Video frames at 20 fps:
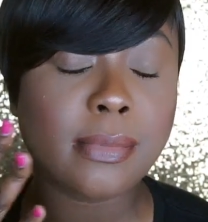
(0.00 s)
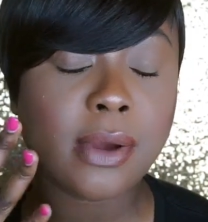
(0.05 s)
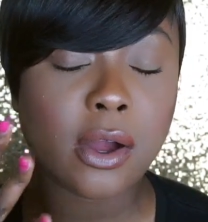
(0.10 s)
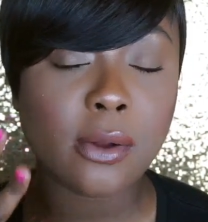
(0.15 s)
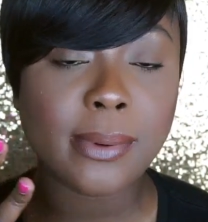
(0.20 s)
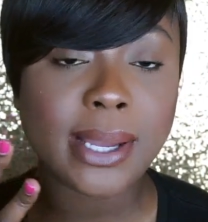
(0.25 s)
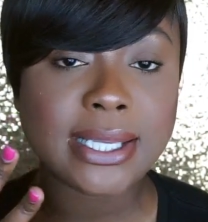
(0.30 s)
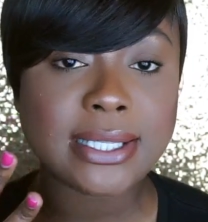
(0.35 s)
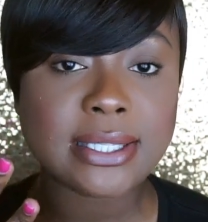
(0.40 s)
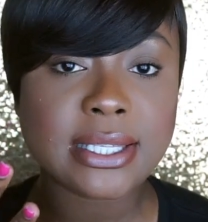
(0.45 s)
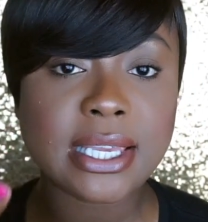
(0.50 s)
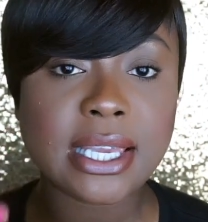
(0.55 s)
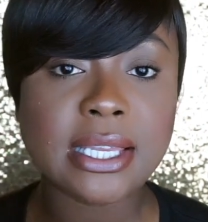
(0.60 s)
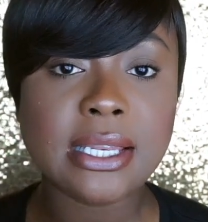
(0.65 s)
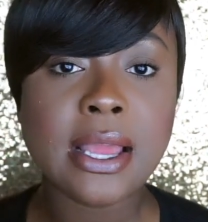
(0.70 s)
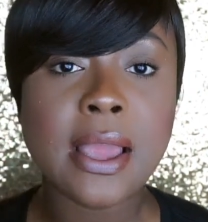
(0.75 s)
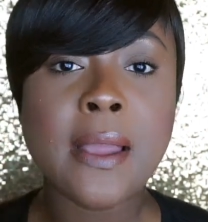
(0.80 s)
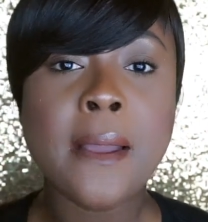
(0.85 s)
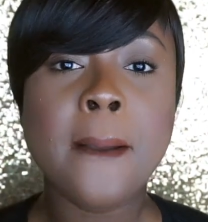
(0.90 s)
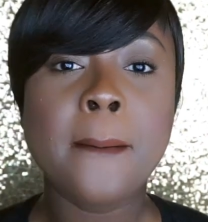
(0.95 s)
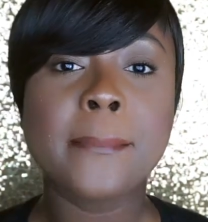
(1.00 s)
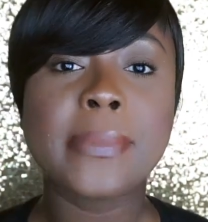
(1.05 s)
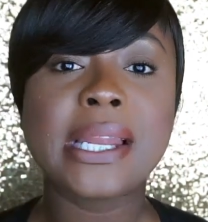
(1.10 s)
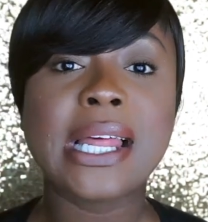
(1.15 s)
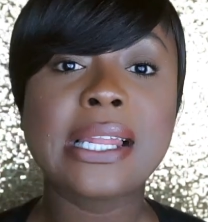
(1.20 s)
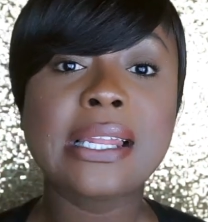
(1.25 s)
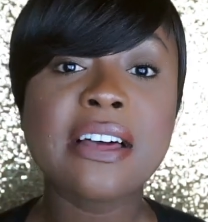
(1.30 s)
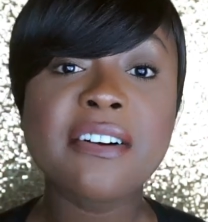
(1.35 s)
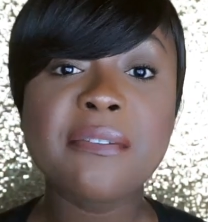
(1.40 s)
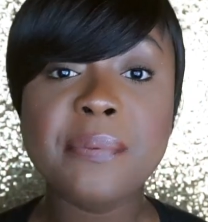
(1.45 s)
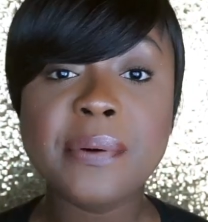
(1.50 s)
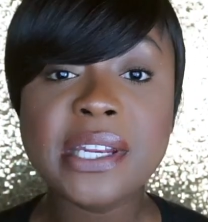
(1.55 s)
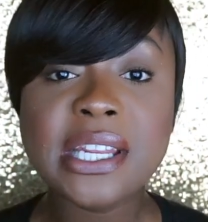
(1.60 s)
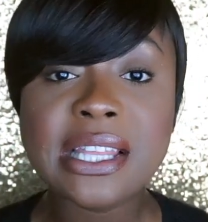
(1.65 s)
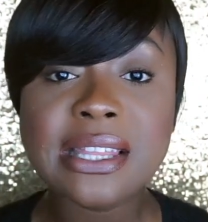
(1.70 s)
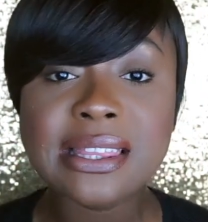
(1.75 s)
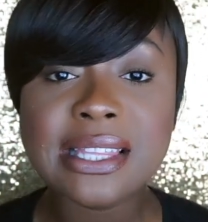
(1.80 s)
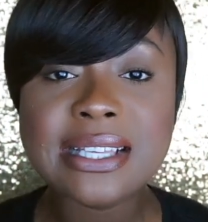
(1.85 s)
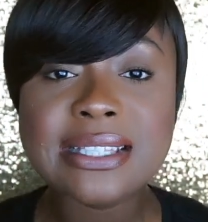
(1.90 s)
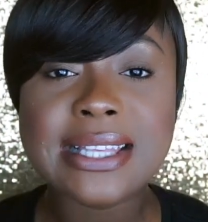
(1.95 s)
on my skin but I love
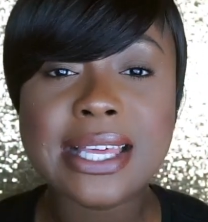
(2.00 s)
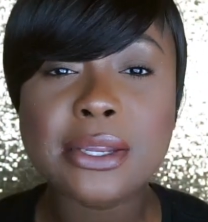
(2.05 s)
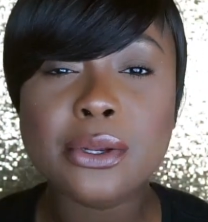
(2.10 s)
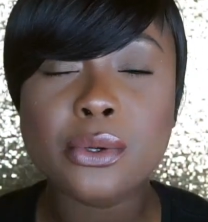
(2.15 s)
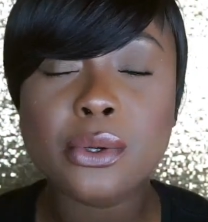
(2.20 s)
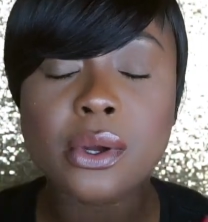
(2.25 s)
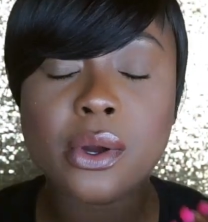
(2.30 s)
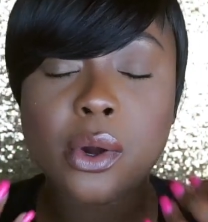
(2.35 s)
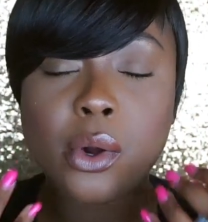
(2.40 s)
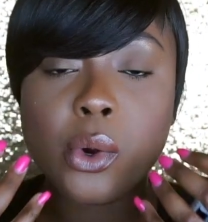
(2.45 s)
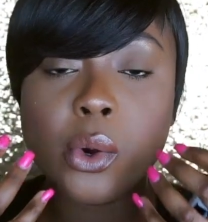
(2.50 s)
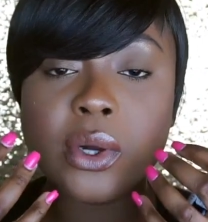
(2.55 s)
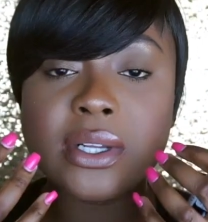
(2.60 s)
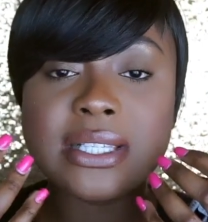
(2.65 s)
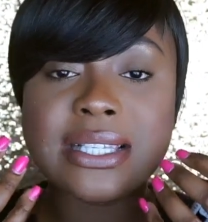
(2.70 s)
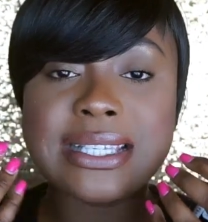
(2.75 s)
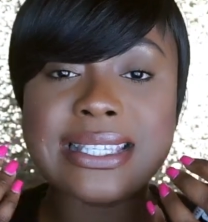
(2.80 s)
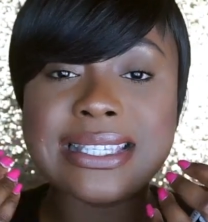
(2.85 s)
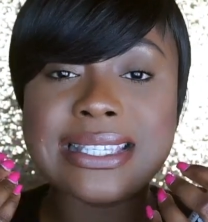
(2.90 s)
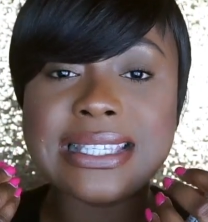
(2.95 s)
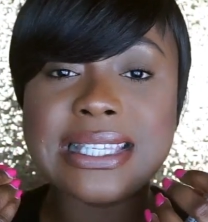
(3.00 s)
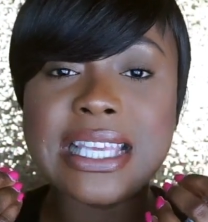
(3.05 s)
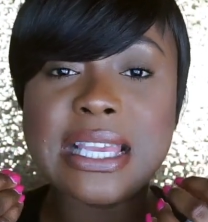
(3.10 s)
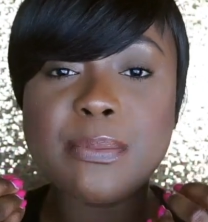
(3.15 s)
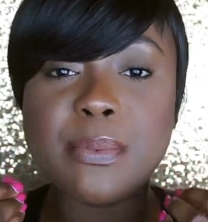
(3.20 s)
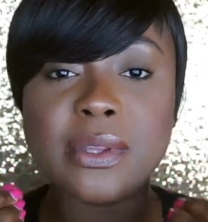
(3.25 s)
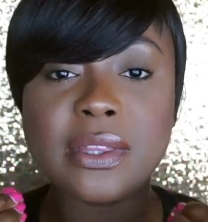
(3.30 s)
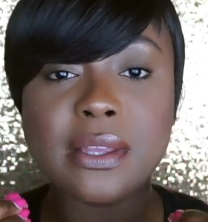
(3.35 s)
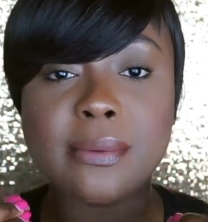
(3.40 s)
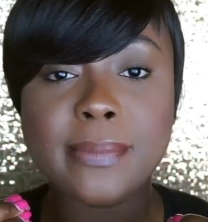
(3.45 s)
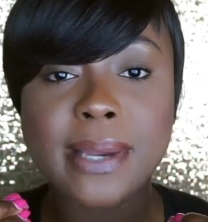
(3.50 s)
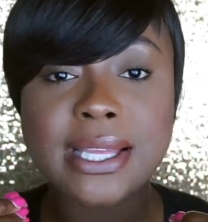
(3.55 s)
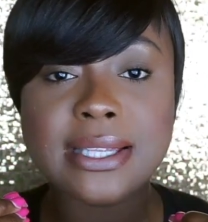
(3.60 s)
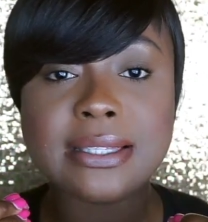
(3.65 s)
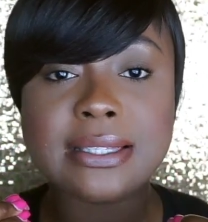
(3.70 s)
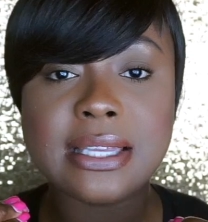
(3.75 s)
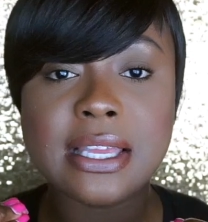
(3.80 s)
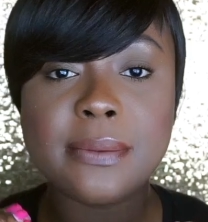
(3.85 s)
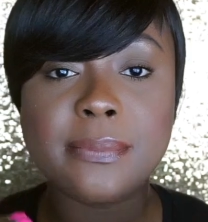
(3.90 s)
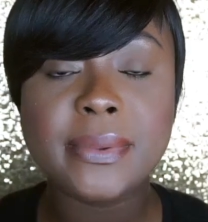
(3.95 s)
putting things that are going to seep within my
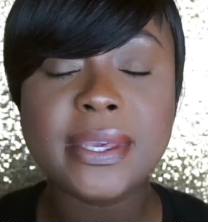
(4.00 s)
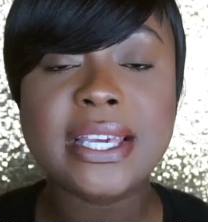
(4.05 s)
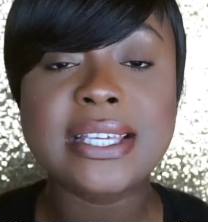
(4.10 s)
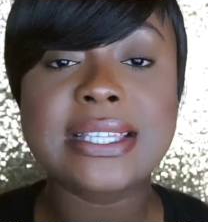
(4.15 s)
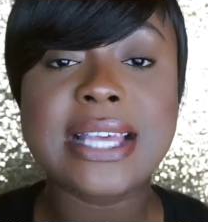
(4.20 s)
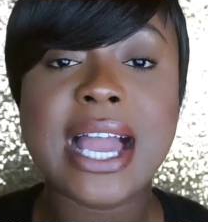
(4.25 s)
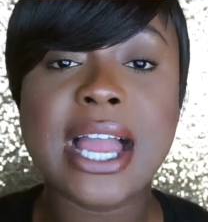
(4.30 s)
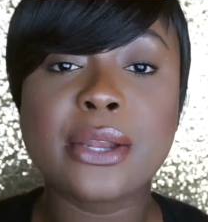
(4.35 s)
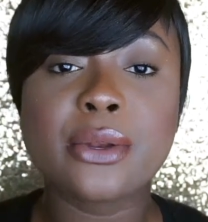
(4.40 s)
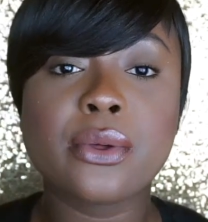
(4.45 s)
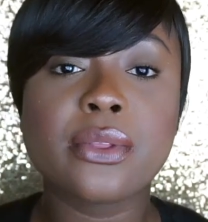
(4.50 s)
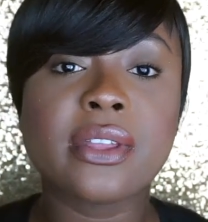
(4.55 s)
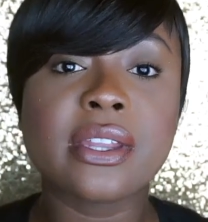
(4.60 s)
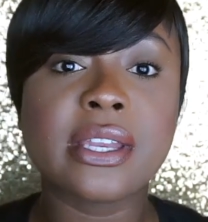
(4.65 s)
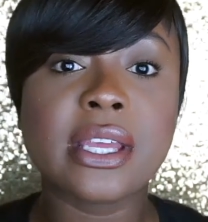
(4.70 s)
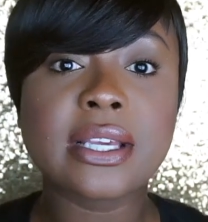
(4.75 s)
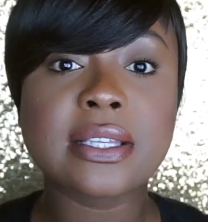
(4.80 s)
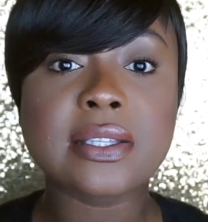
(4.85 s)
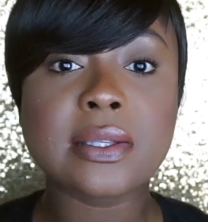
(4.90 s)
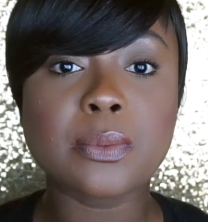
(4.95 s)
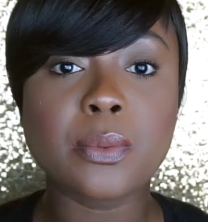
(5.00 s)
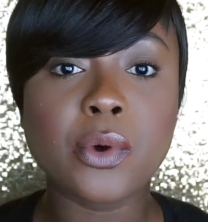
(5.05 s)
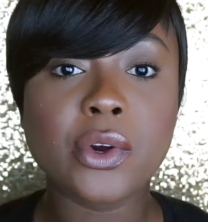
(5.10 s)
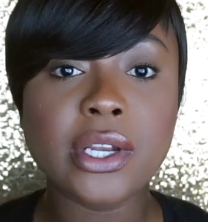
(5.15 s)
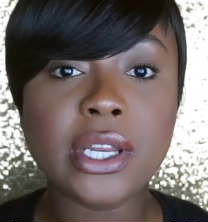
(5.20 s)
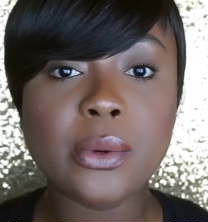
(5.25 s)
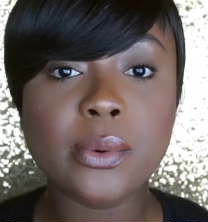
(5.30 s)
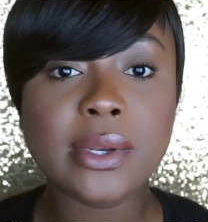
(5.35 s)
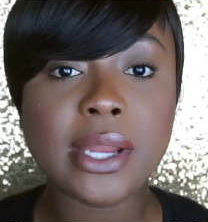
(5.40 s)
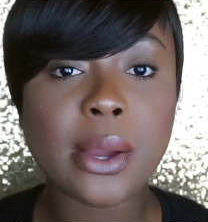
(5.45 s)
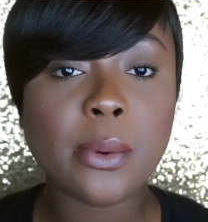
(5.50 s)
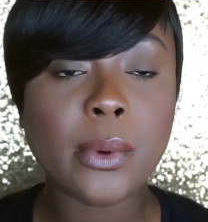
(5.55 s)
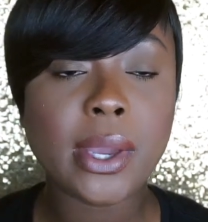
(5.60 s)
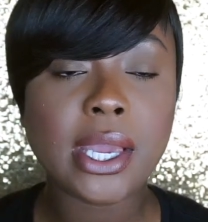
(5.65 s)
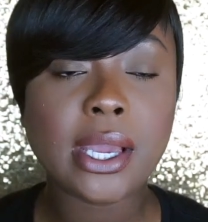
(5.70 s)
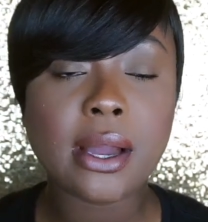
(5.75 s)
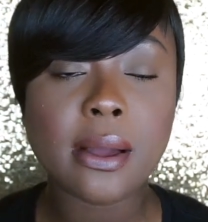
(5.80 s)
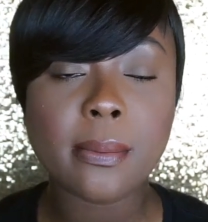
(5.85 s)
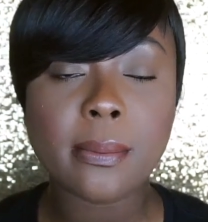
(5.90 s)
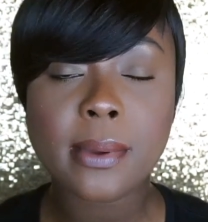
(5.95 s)
skin because I know the next morning when I
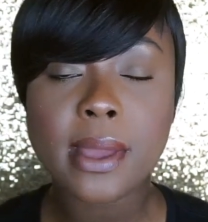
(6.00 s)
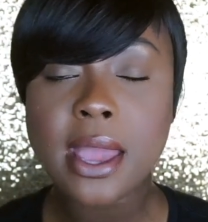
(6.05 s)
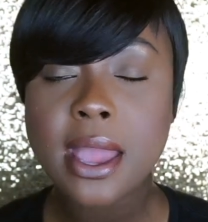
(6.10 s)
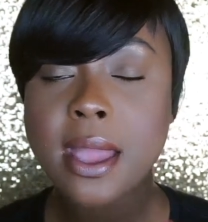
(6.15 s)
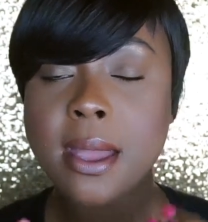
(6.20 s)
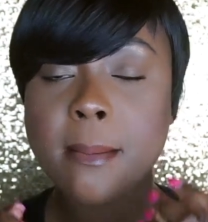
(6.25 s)
wake up